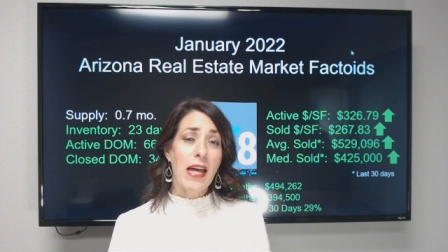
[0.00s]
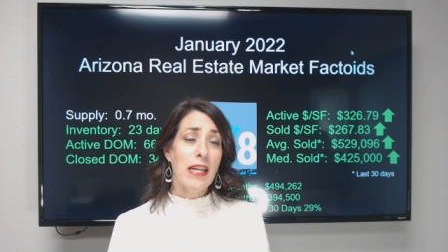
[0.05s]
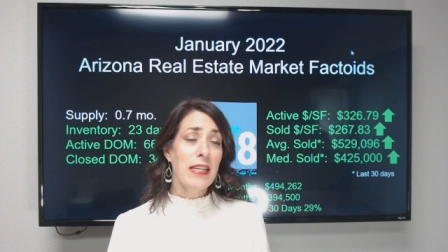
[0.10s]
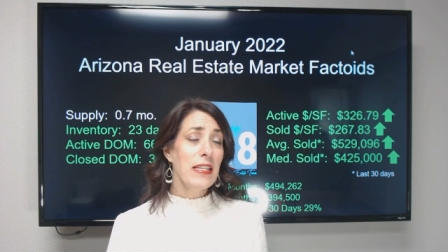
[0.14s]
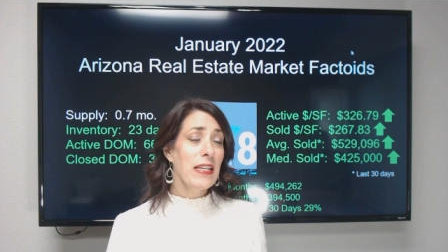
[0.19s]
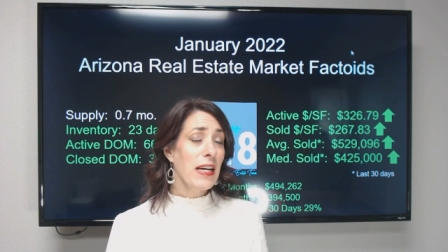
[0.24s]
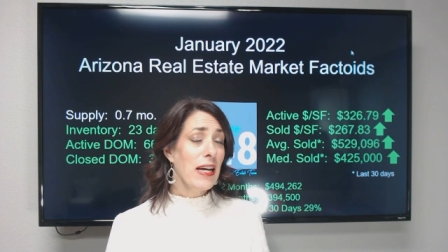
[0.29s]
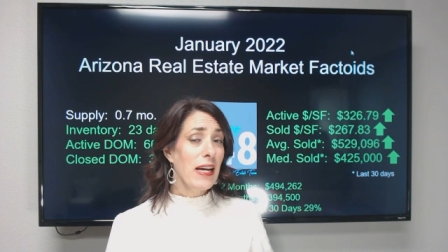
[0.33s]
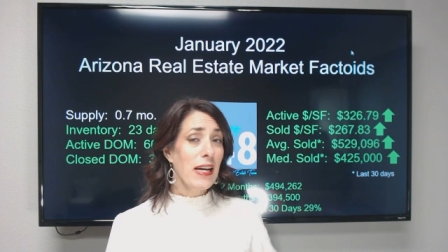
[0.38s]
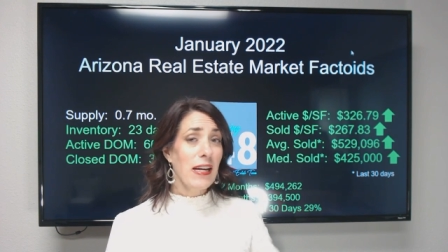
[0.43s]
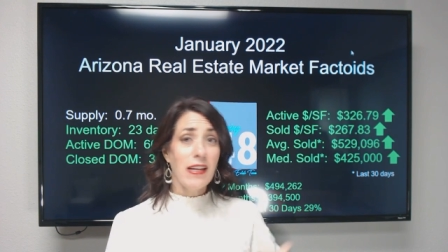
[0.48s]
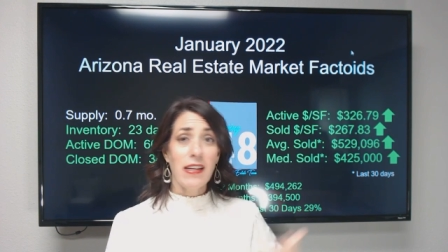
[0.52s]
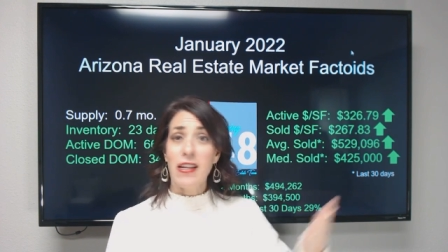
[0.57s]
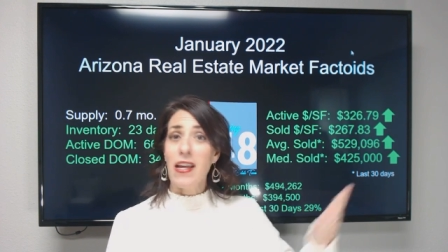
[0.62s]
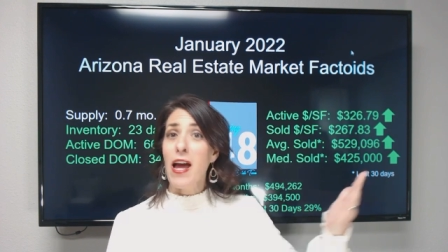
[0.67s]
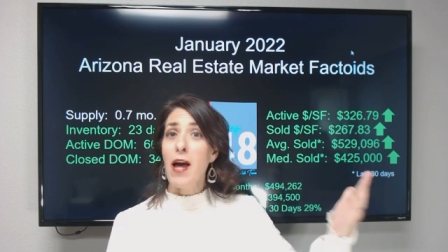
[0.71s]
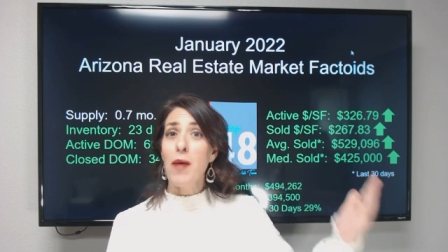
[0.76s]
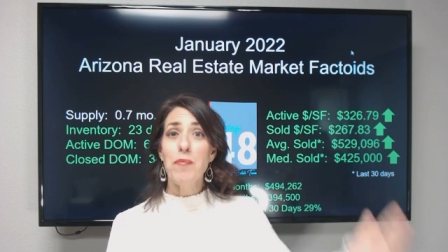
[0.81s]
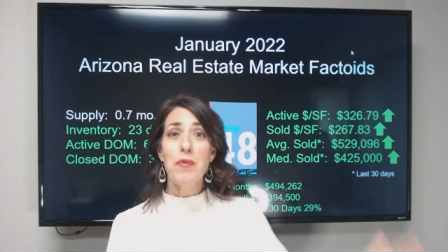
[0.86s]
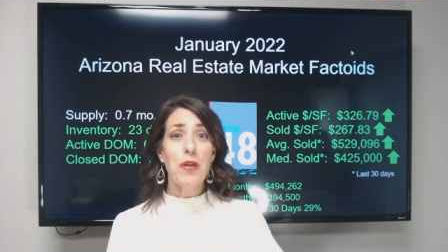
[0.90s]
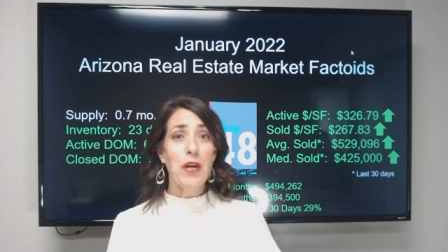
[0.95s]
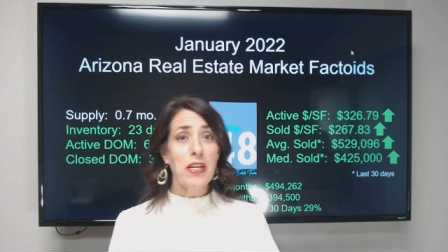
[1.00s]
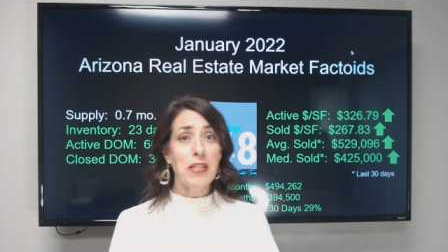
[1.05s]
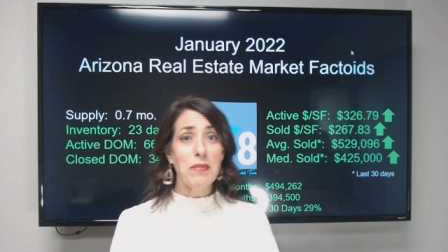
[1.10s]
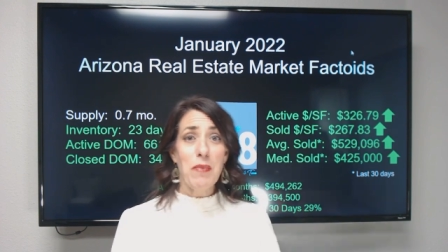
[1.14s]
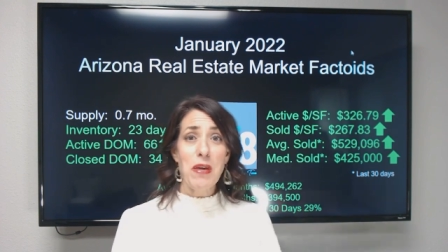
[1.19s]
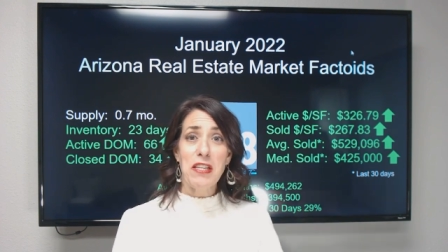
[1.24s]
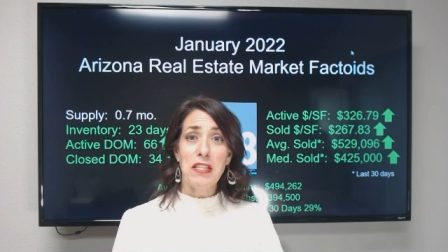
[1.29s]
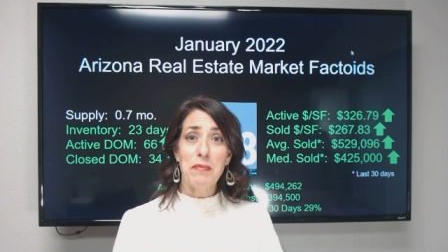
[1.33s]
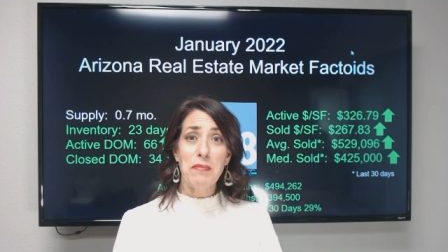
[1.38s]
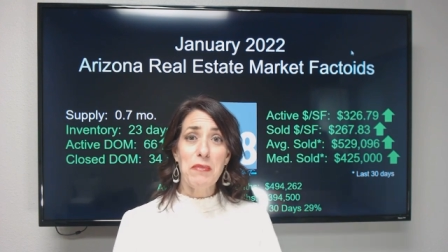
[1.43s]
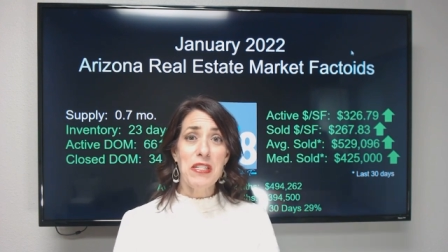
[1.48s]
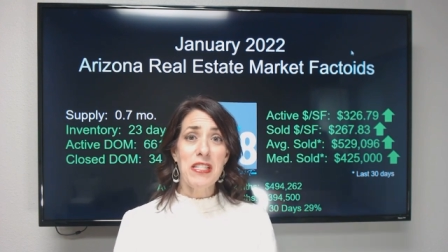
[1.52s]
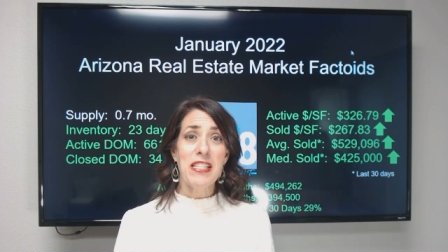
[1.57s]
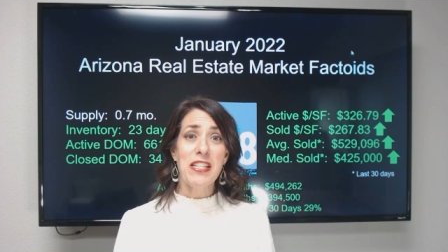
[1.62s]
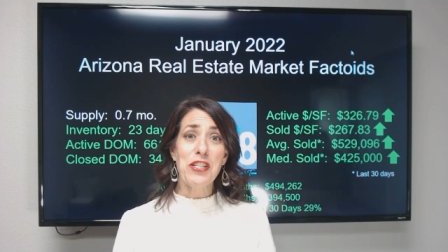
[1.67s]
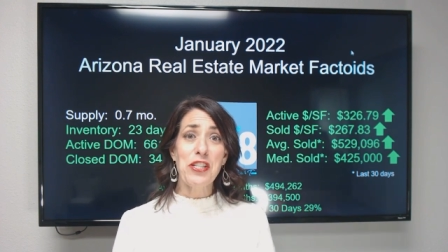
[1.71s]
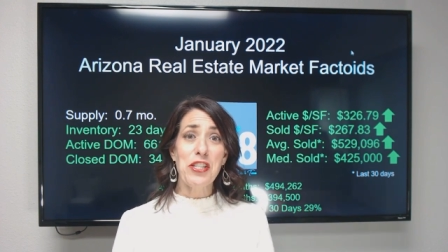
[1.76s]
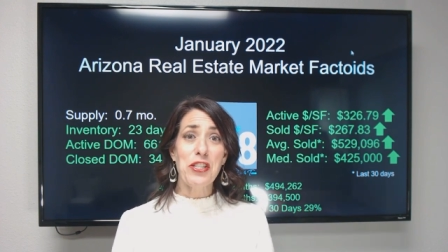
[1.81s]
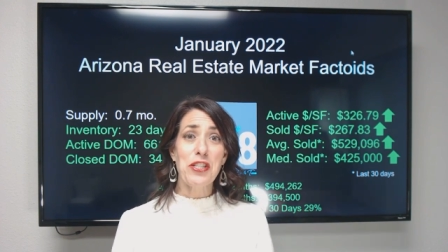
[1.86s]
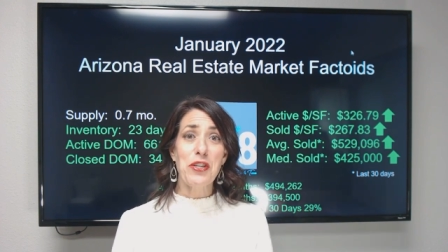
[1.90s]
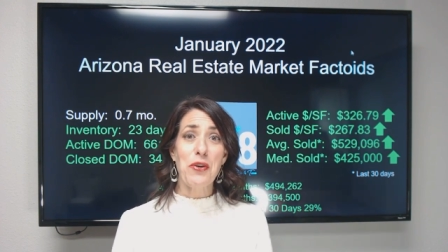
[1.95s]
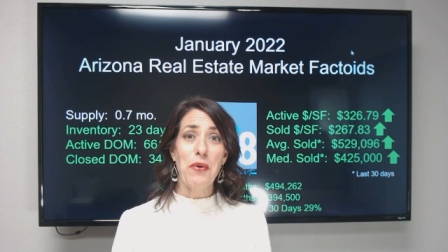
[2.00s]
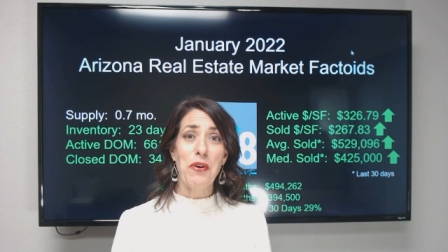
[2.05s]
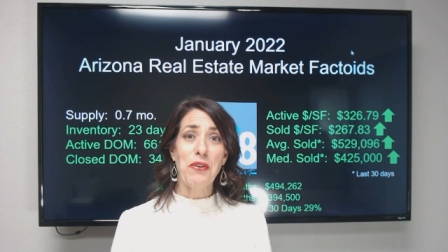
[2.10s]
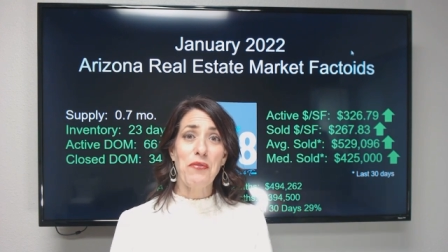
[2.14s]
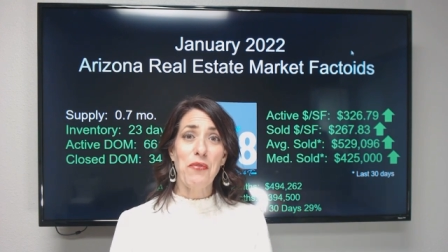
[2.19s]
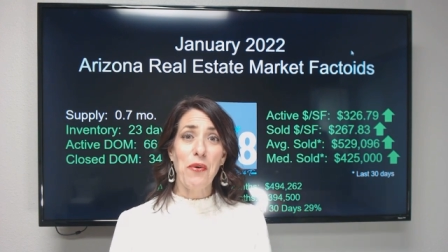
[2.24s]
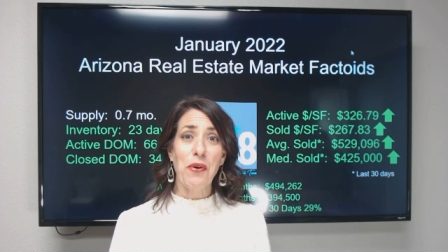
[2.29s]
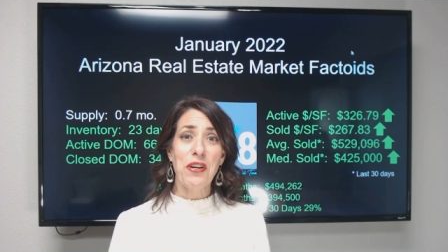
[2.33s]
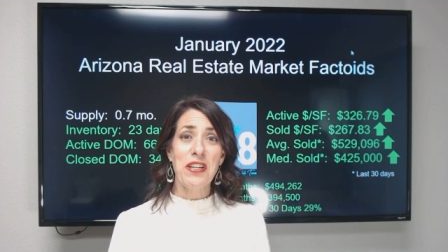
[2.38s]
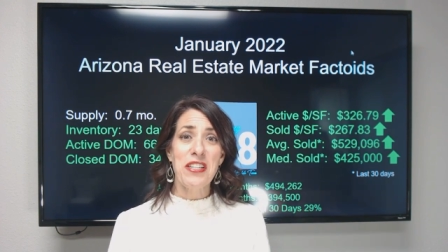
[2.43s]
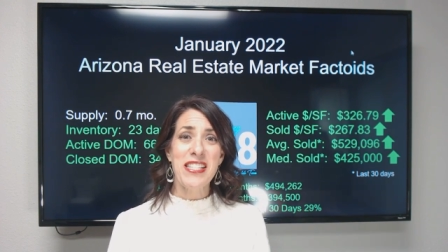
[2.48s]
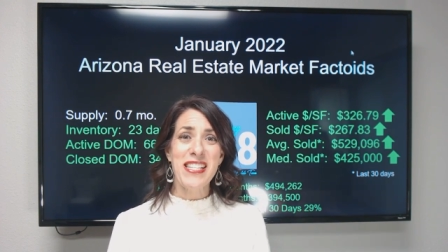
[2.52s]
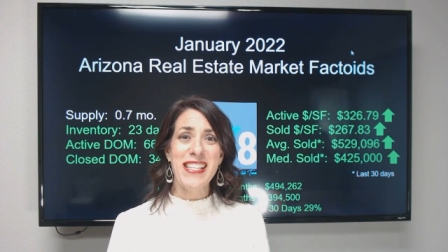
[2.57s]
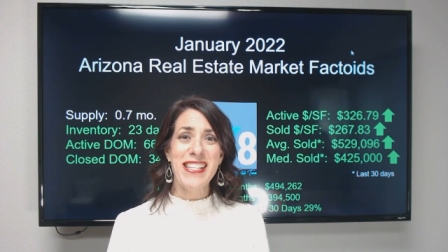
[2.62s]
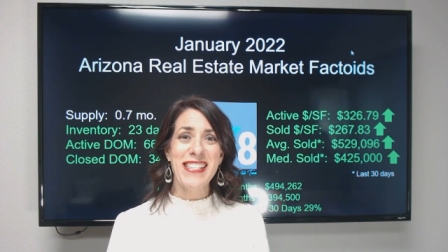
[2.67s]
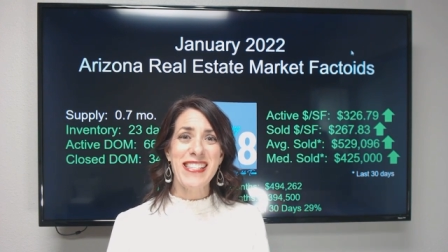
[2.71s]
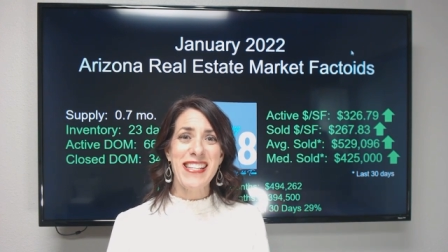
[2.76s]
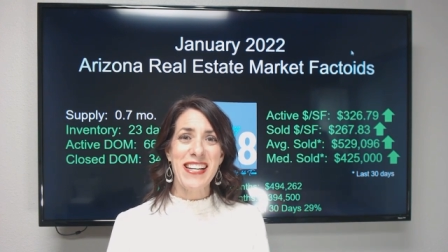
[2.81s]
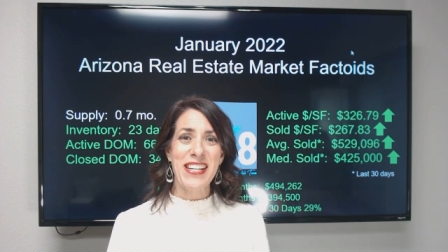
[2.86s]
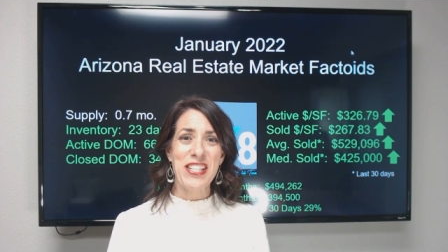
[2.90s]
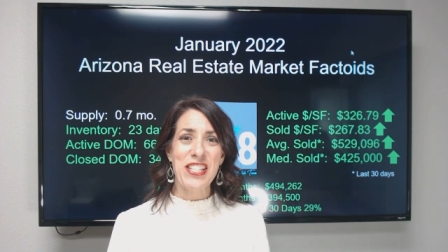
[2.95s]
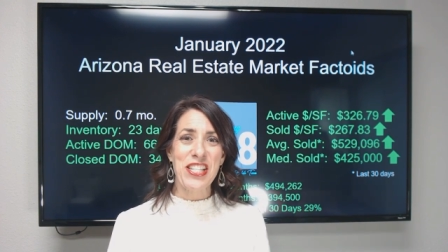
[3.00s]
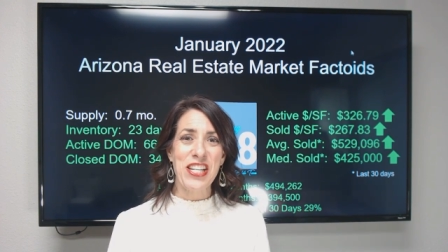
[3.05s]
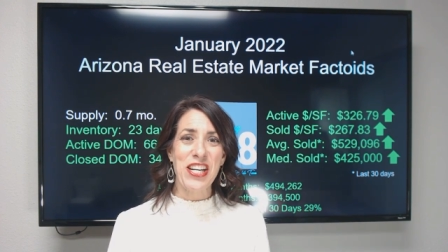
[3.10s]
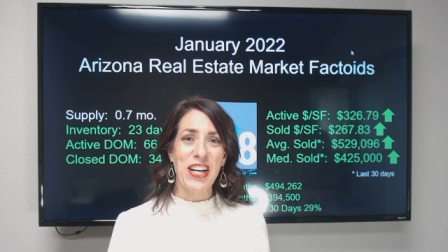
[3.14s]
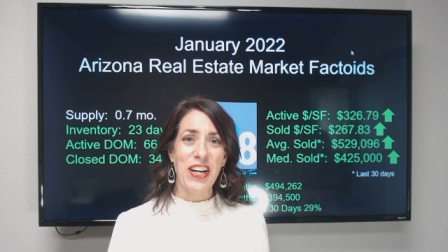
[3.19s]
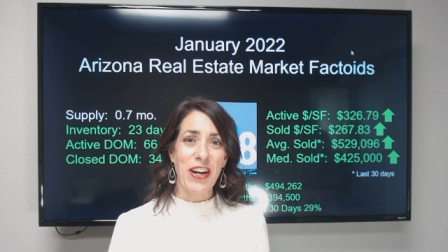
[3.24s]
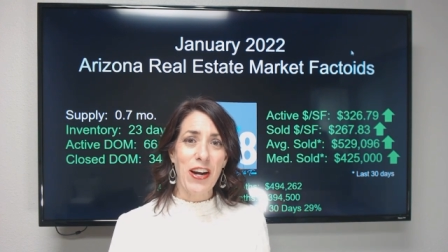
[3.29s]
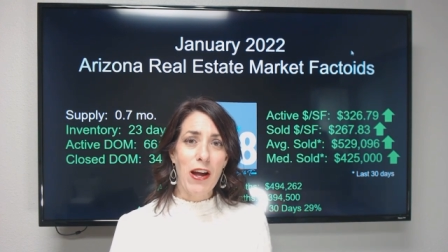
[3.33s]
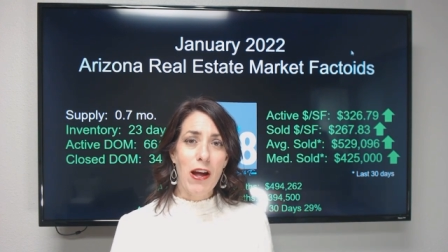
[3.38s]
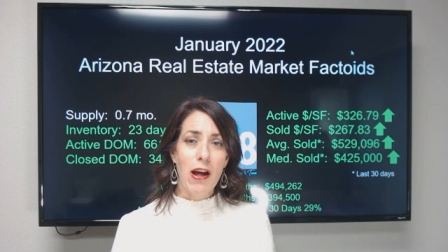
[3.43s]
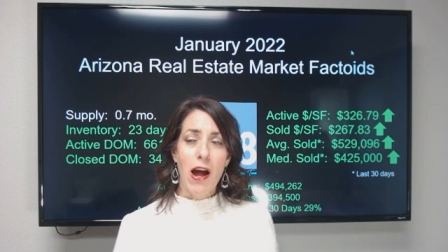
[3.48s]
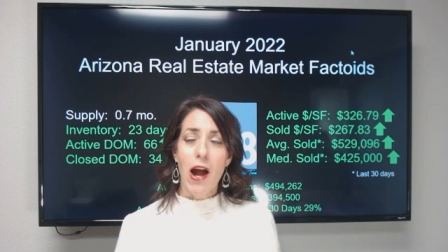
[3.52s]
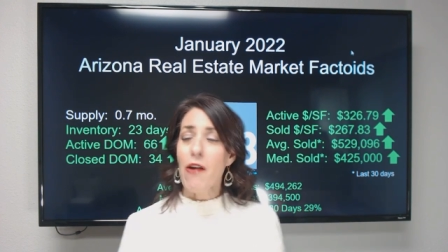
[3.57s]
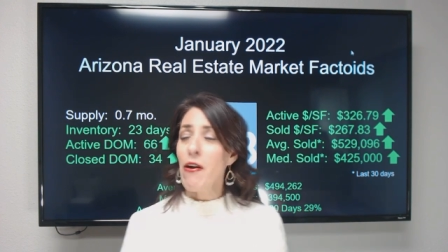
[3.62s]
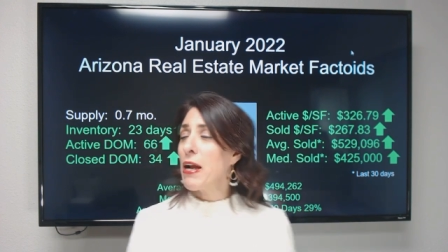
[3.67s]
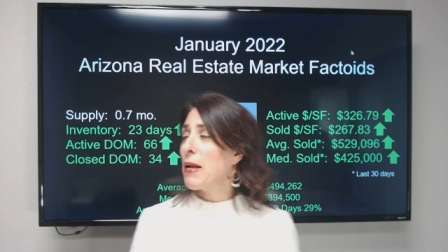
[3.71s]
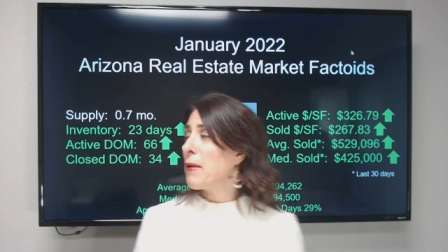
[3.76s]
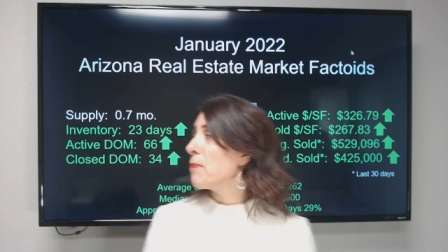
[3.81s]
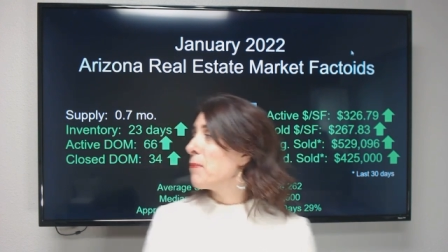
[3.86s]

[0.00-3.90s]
and help you guys make some decisions going forward into this next year.